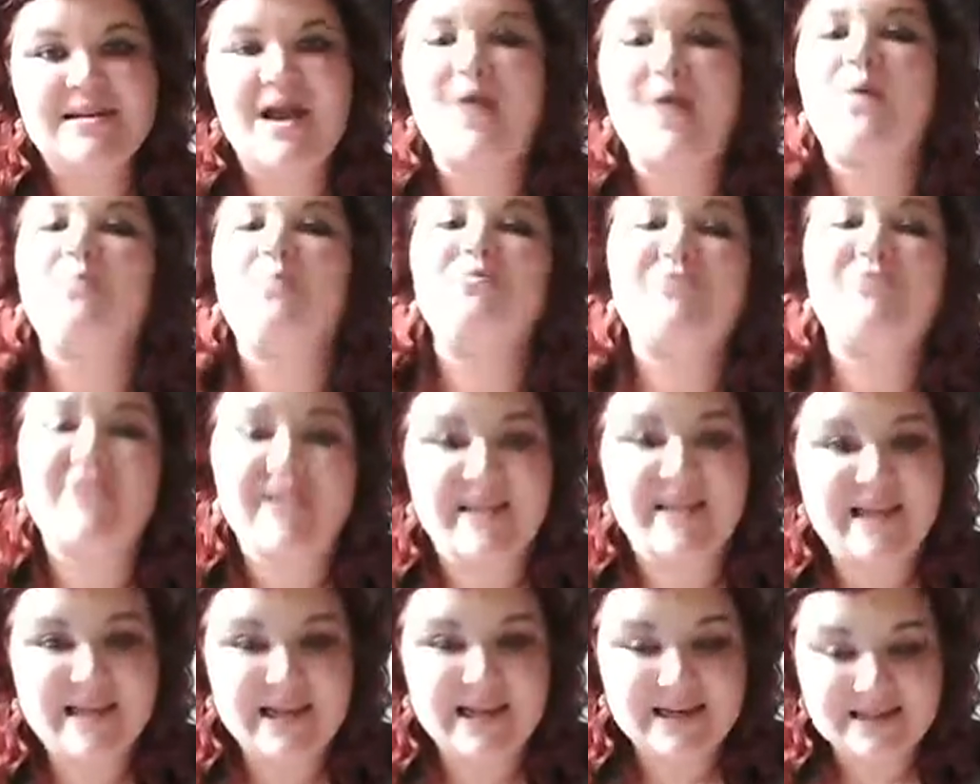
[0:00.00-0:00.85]
Now I'm
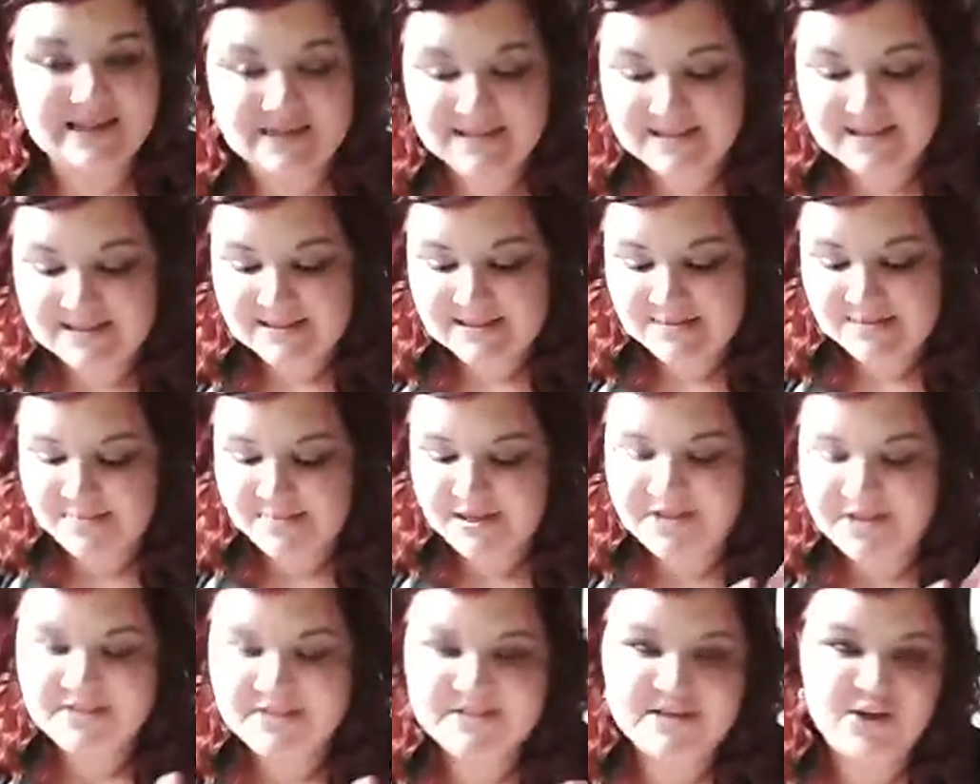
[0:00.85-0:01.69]
really glad I didn't,
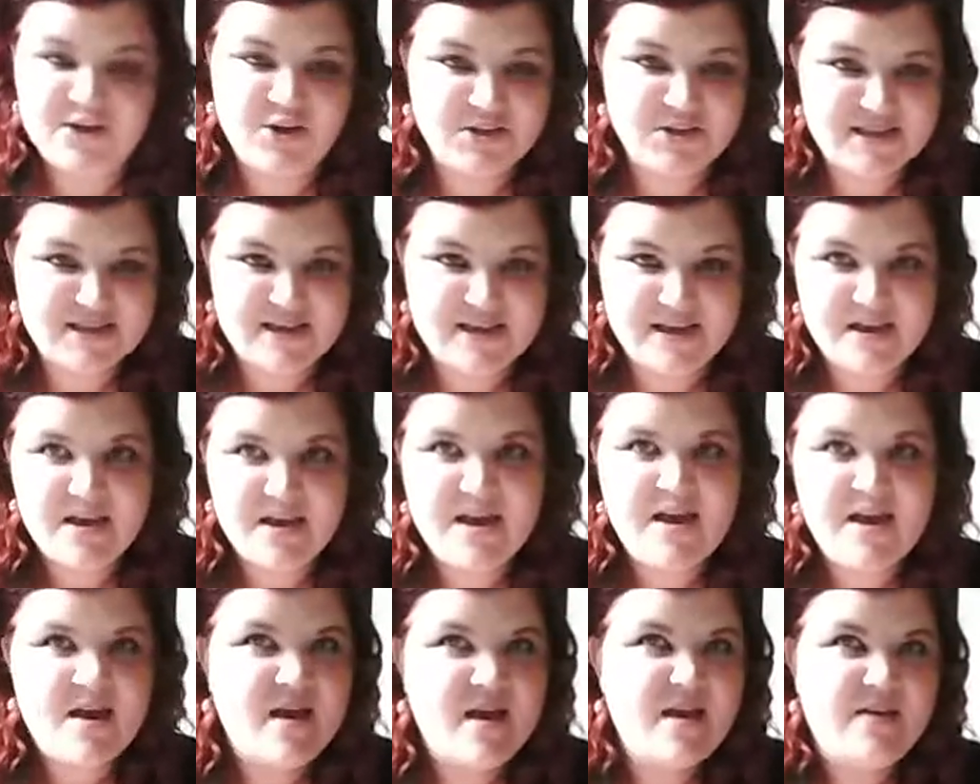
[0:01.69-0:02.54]
because I got it
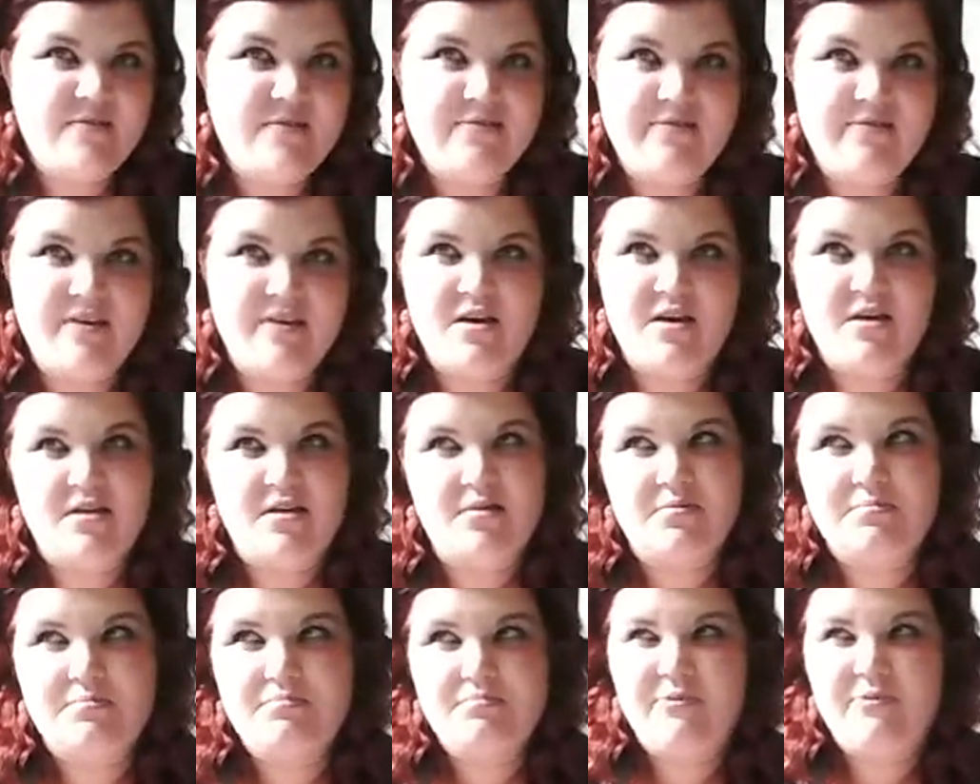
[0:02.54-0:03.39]

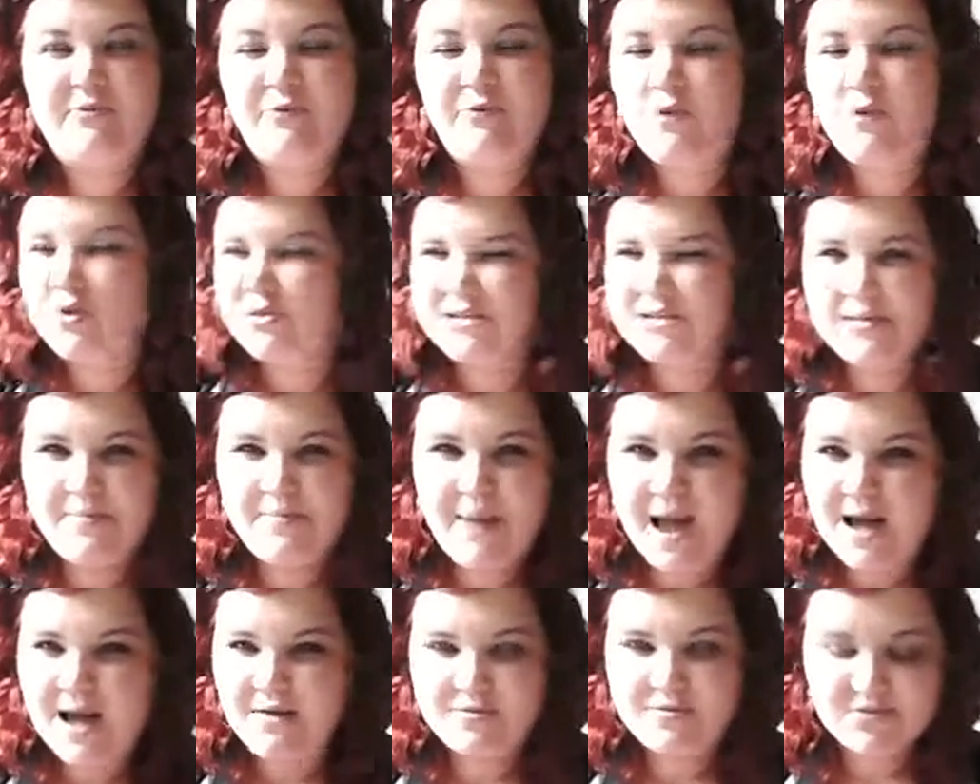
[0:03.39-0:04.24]
for
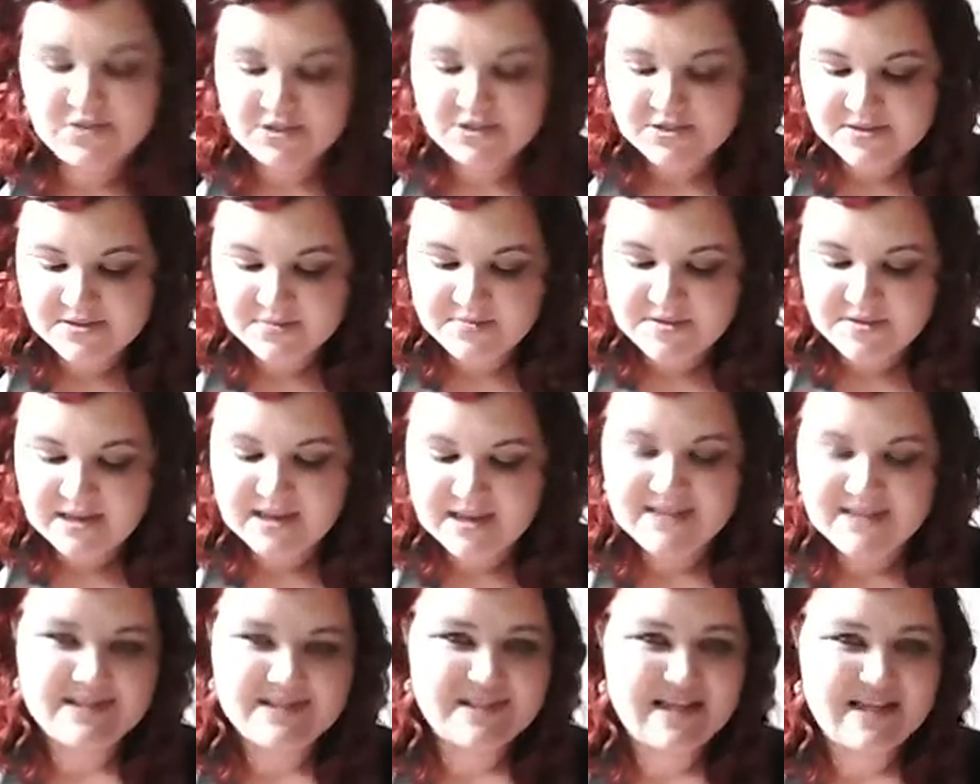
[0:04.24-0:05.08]
£40 or
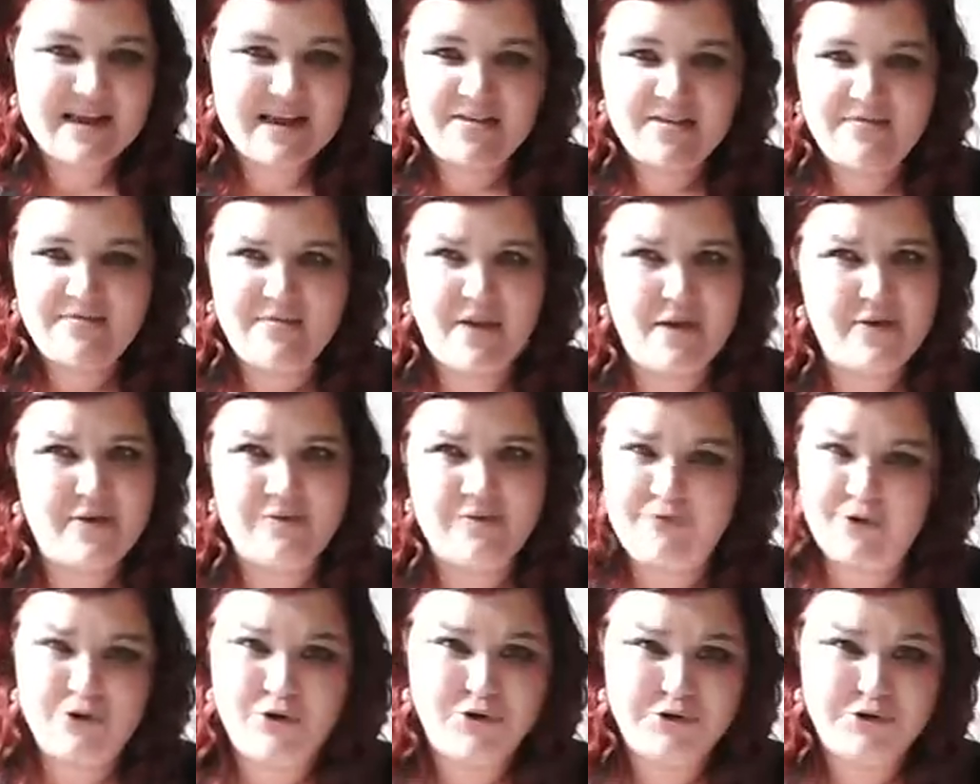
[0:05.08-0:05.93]
something instead of
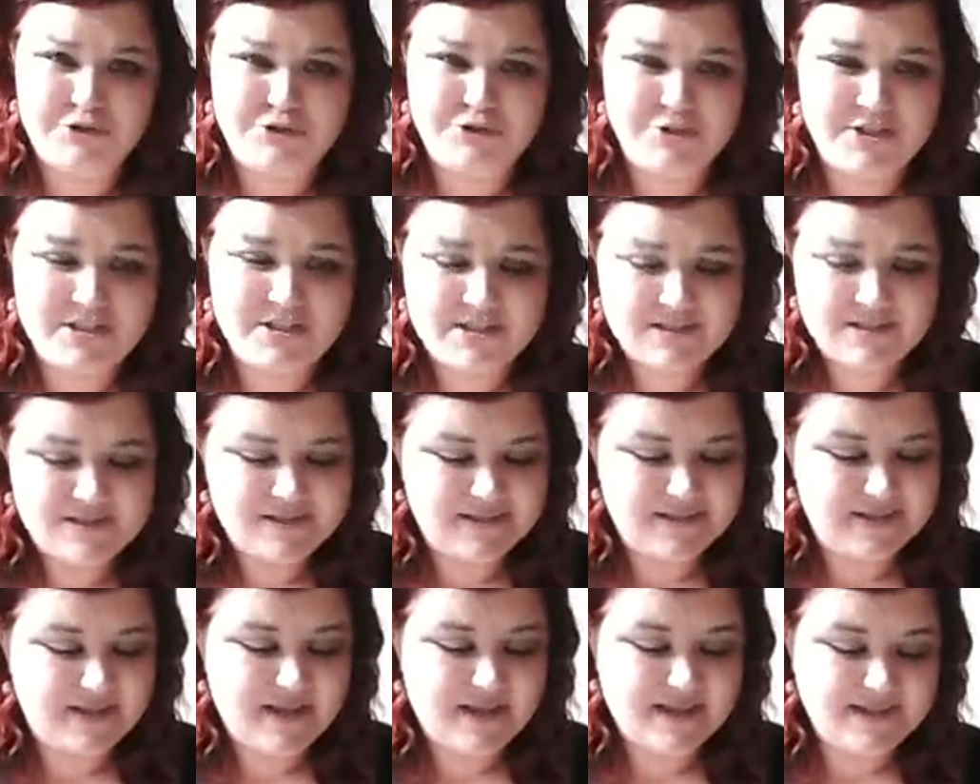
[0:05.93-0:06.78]
over 100,
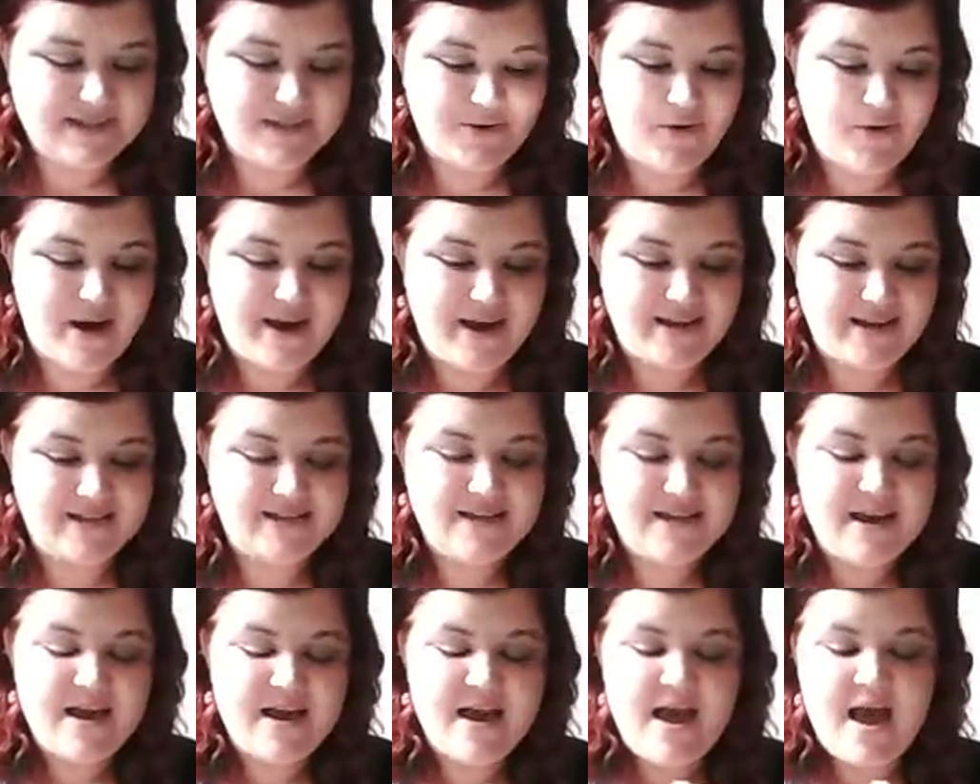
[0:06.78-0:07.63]
so that's great.